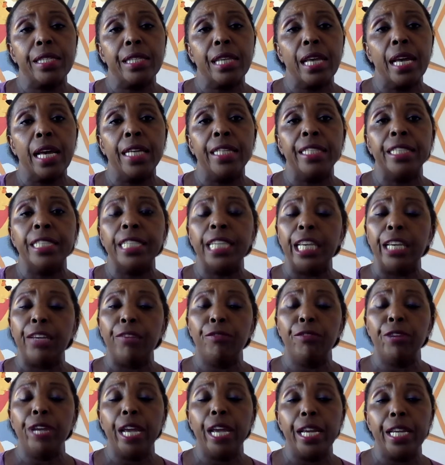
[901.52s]
and if
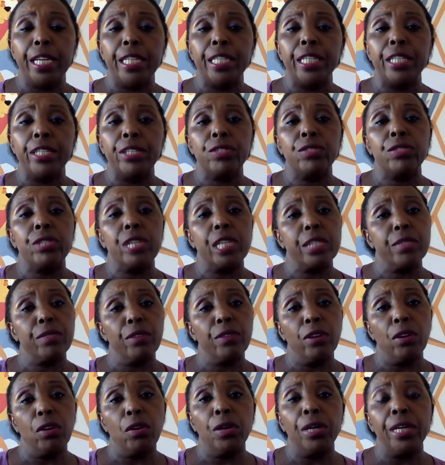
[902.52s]
we are in distress for
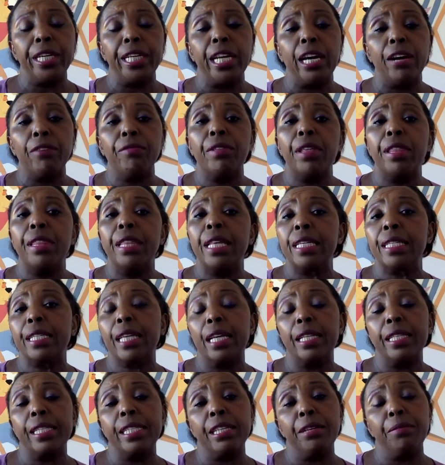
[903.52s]
long enough, then this can
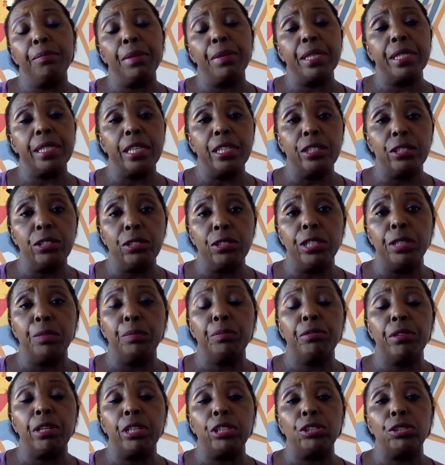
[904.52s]
tip us into
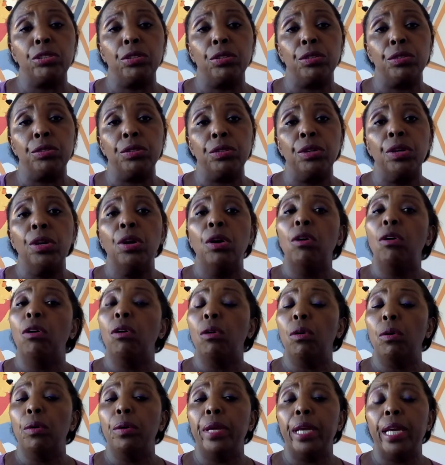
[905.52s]
depression,
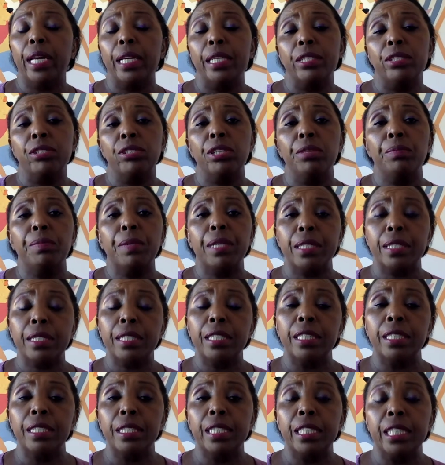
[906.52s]
or it can tip
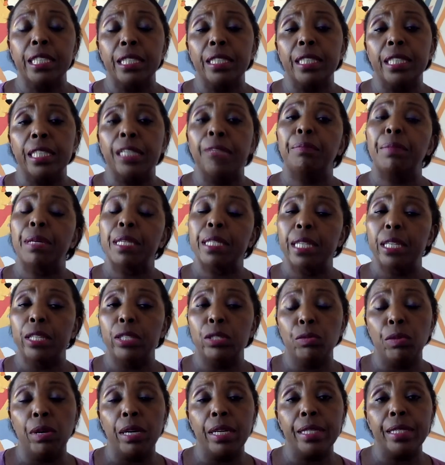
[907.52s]
us into
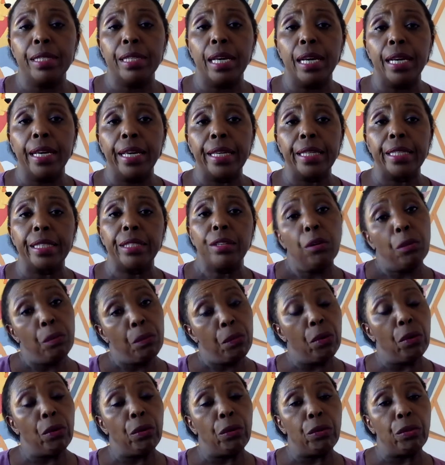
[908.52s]
anxiety, or
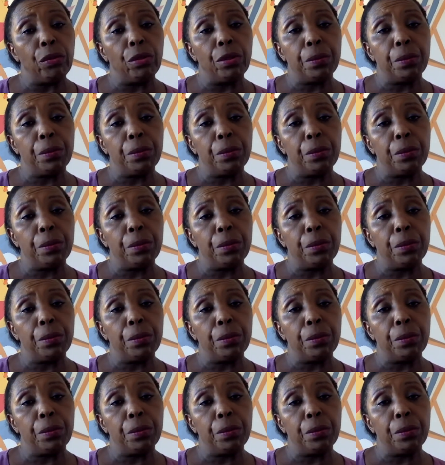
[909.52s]
both.